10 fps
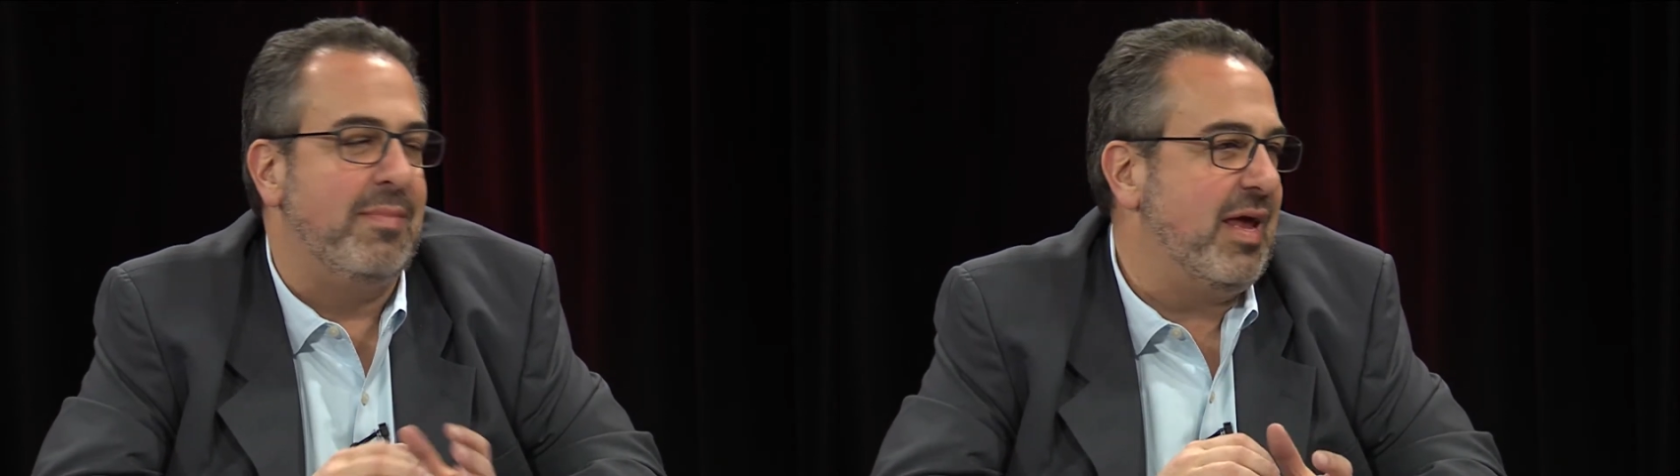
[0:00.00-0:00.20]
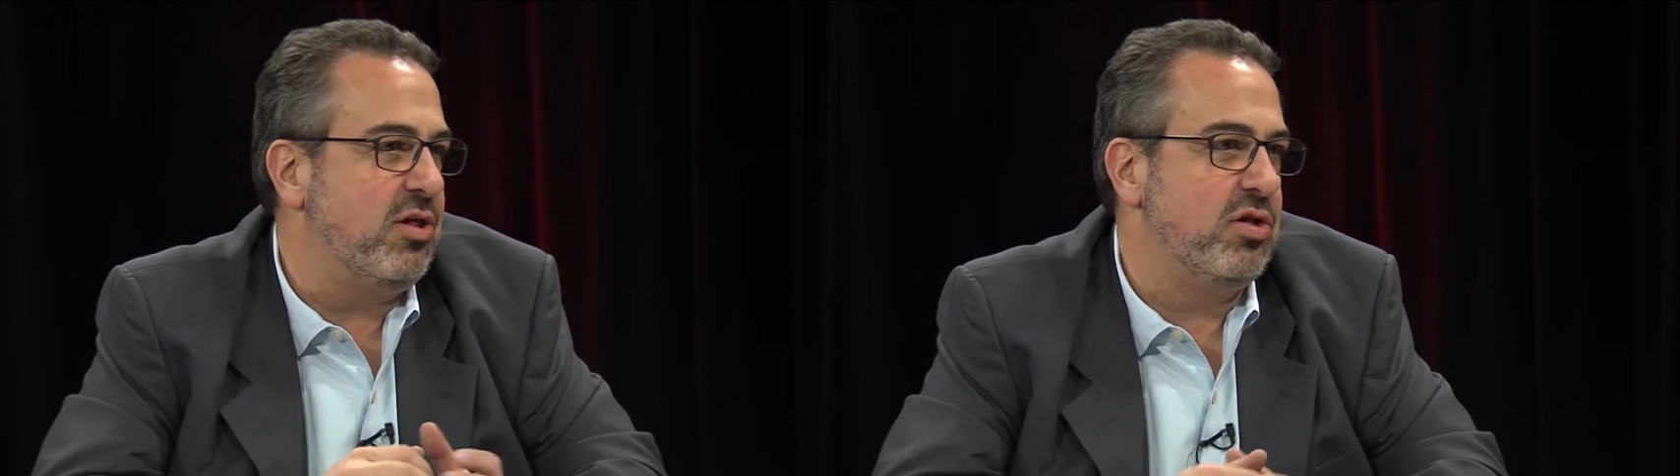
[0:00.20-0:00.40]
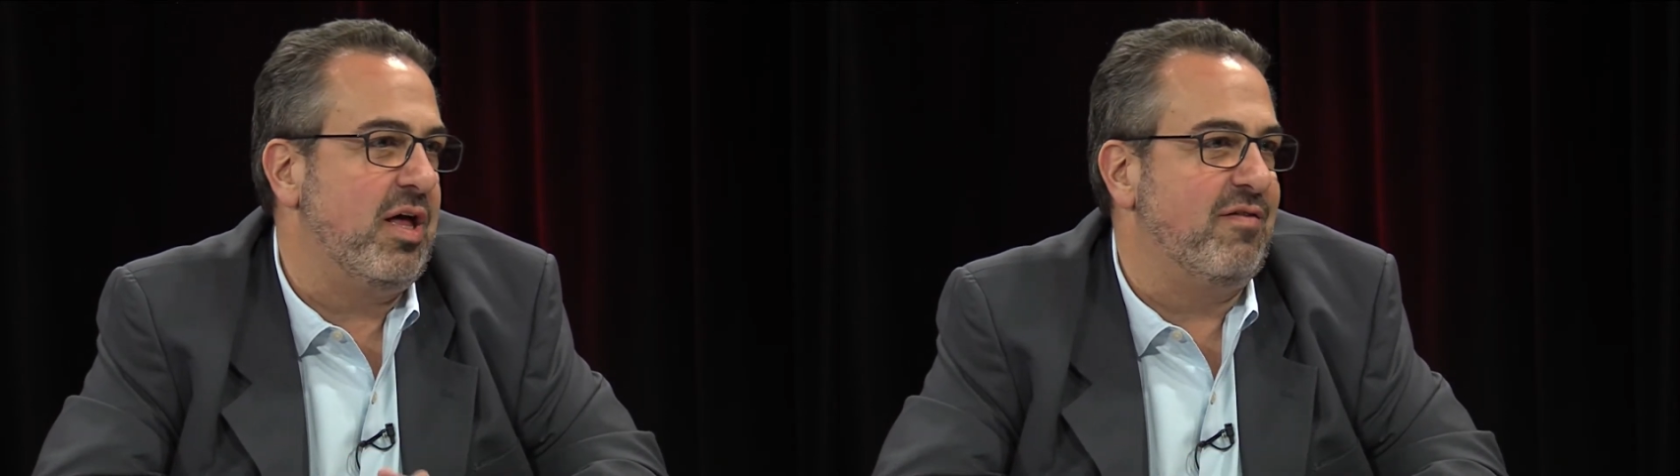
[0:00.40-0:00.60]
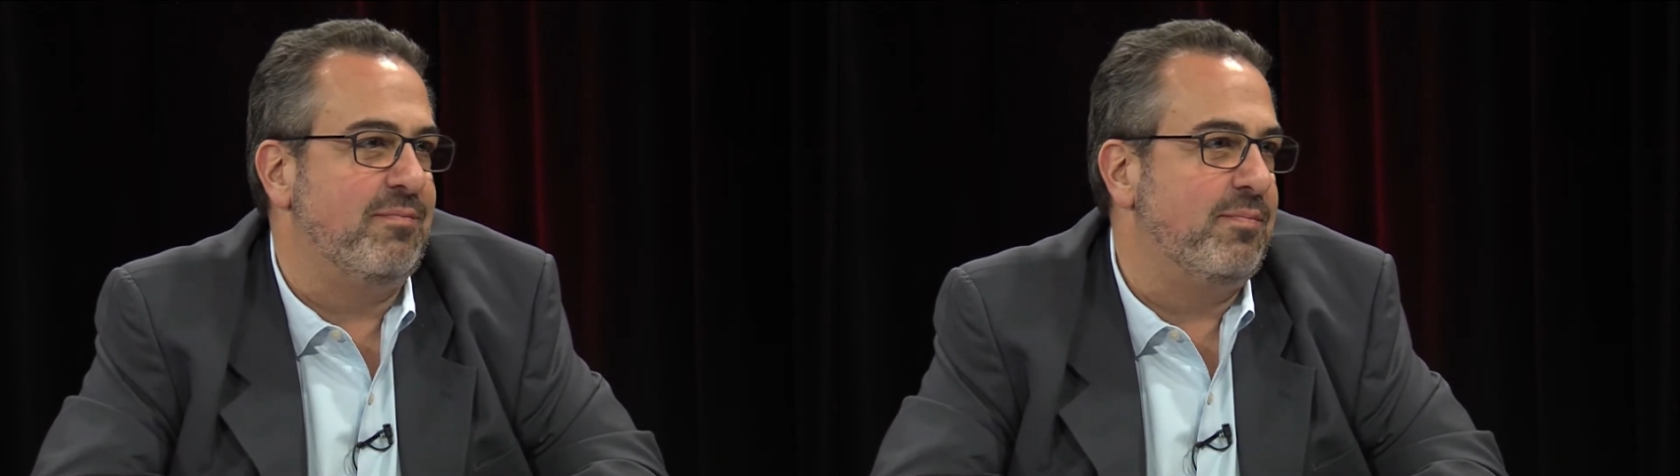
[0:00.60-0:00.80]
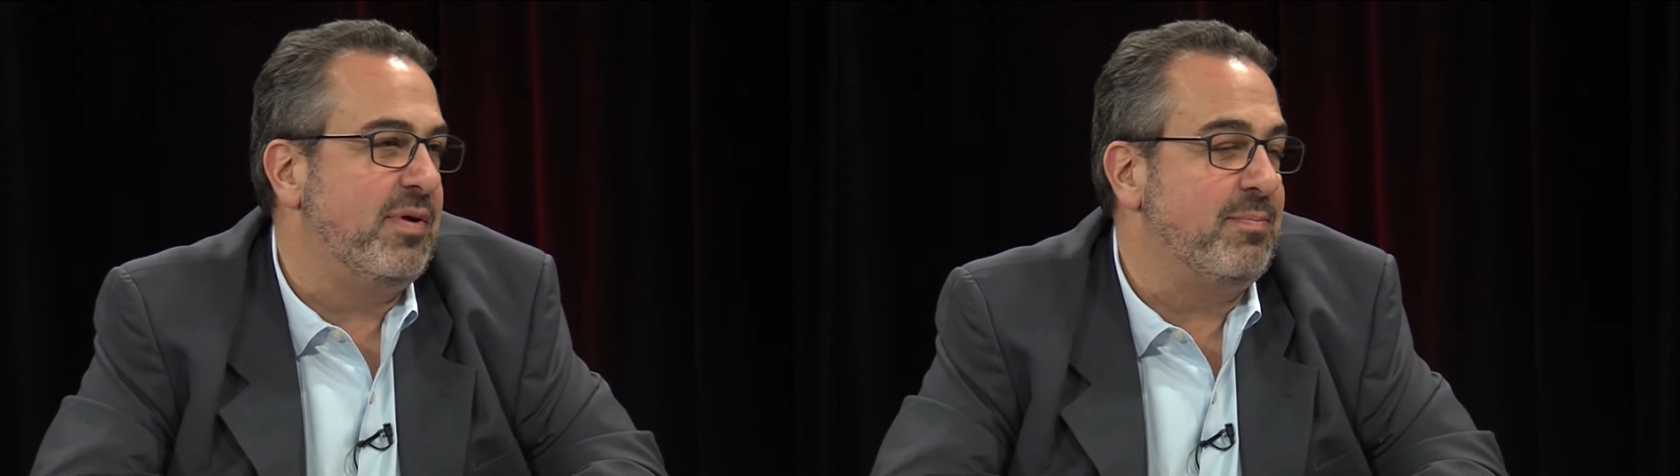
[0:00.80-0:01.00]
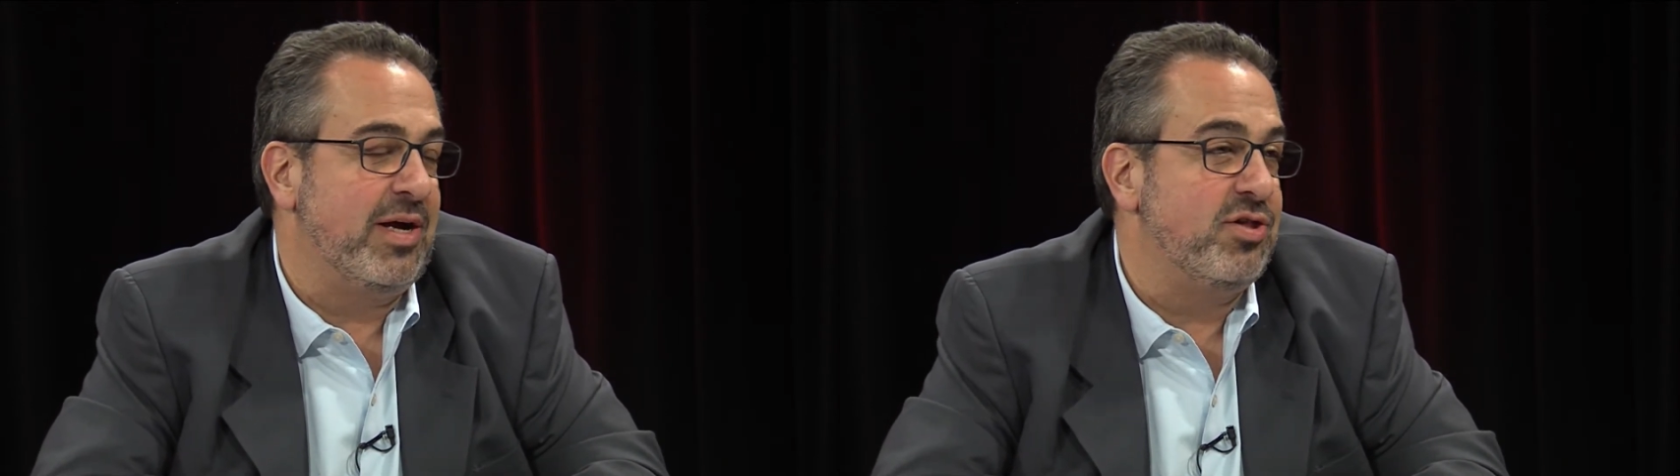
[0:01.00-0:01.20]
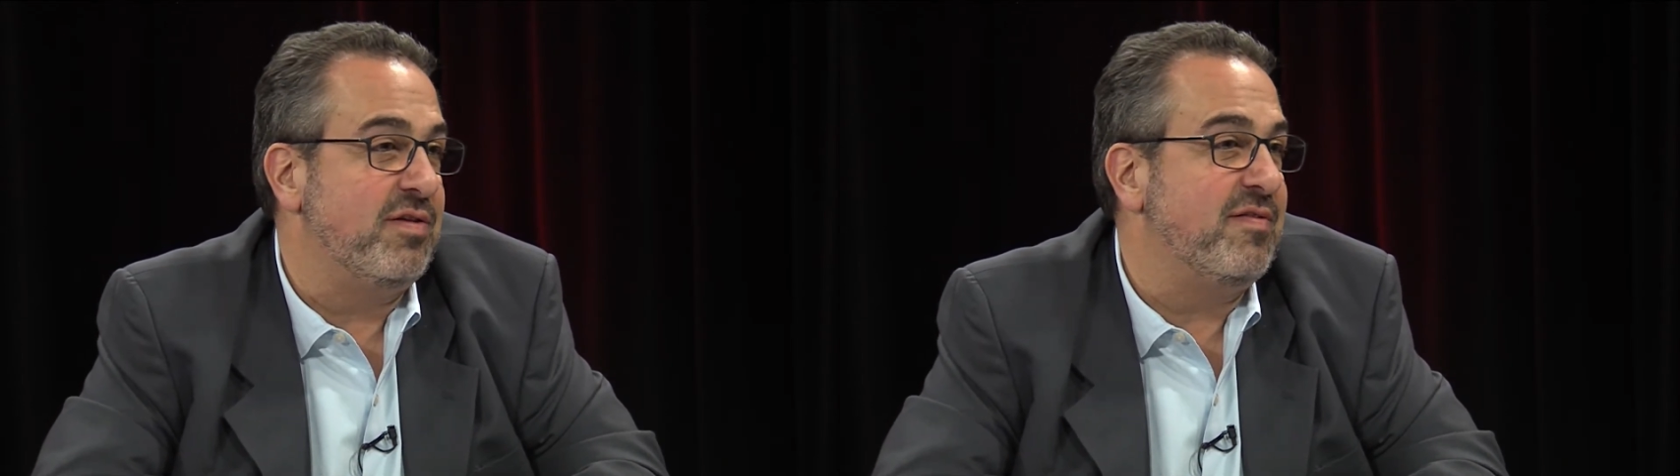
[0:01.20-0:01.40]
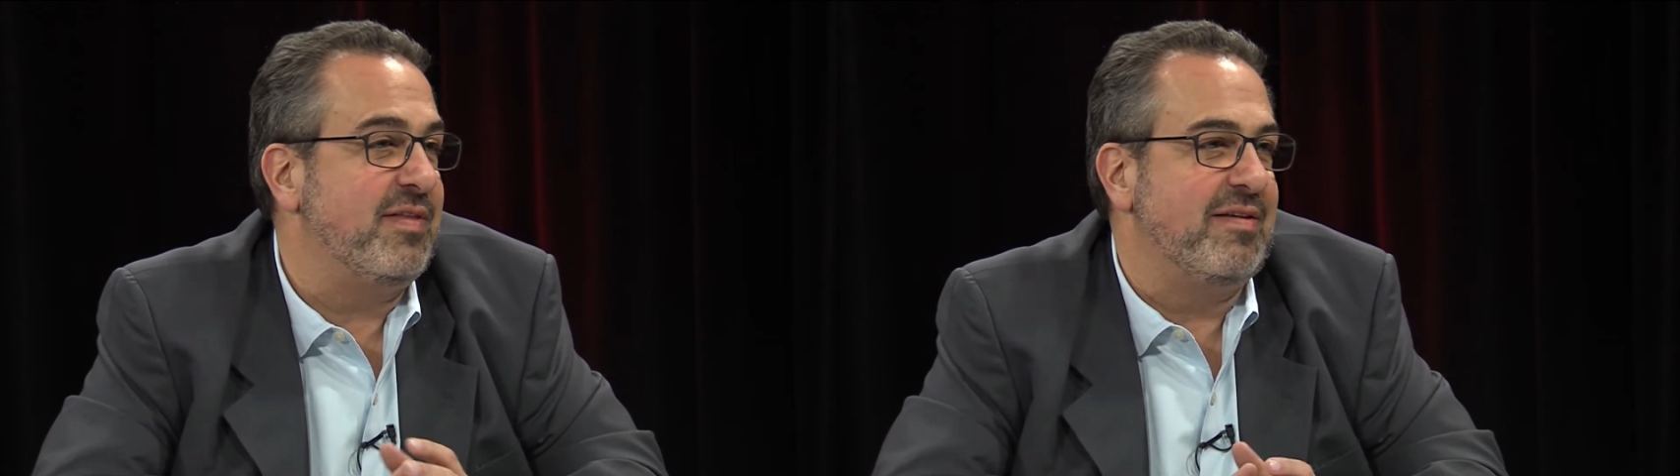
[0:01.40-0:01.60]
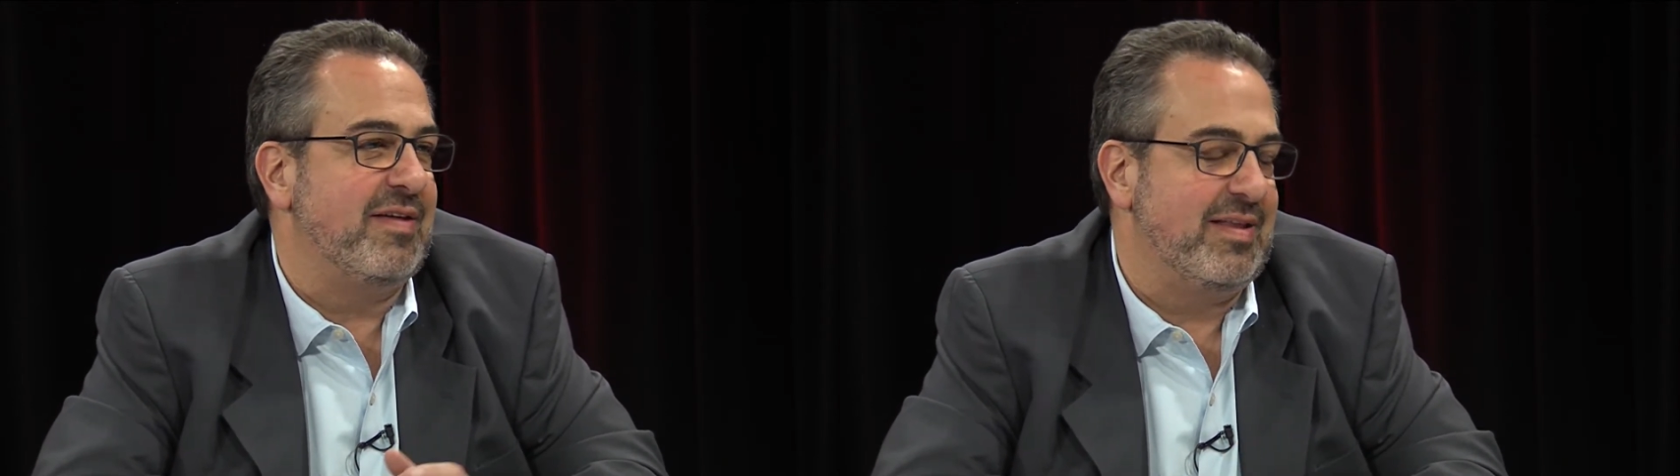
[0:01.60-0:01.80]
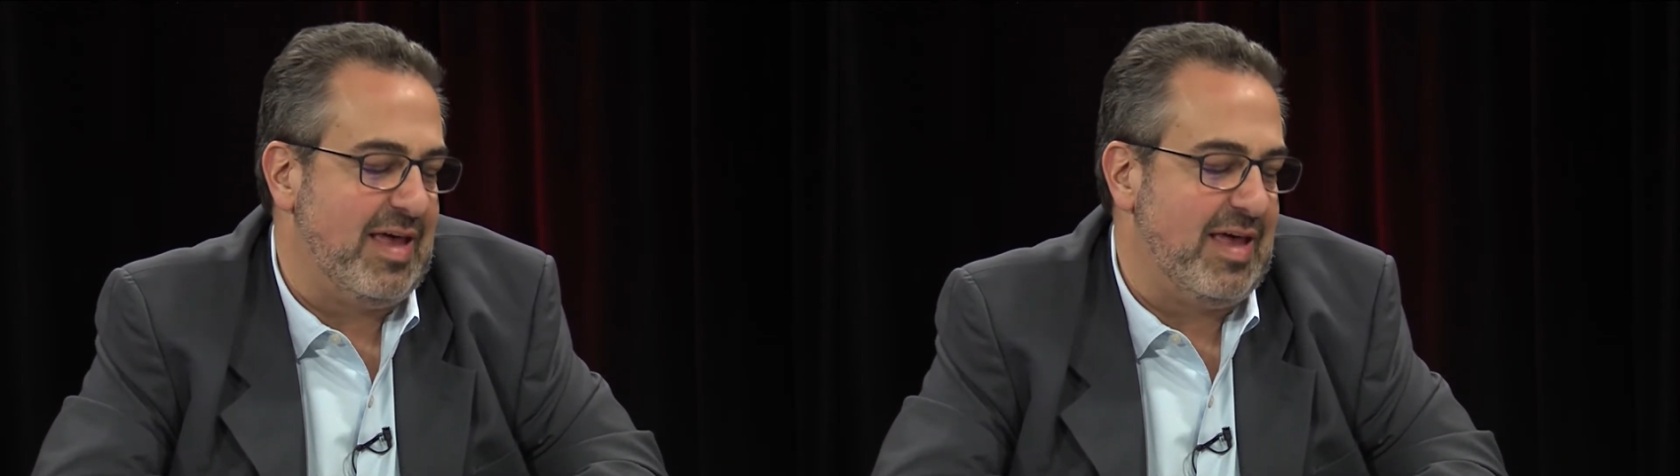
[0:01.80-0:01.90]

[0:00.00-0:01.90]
manage a lot of budgets and things like